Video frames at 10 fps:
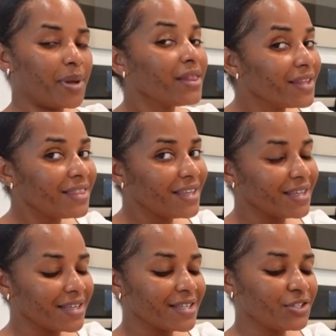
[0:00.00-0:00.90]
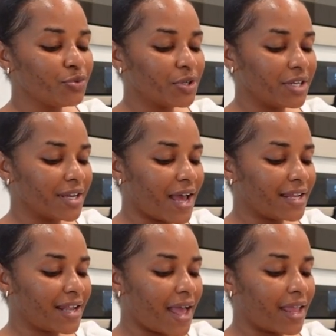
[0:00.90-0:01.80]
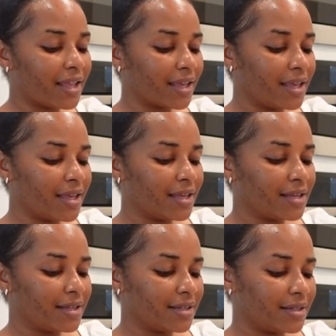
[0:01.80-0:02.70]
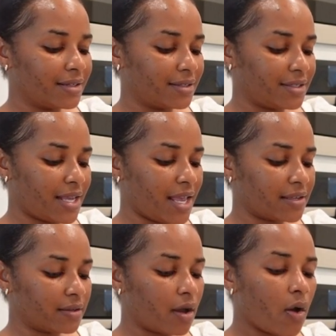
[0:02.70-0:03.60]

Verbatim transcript: But the thing is, you could not like test.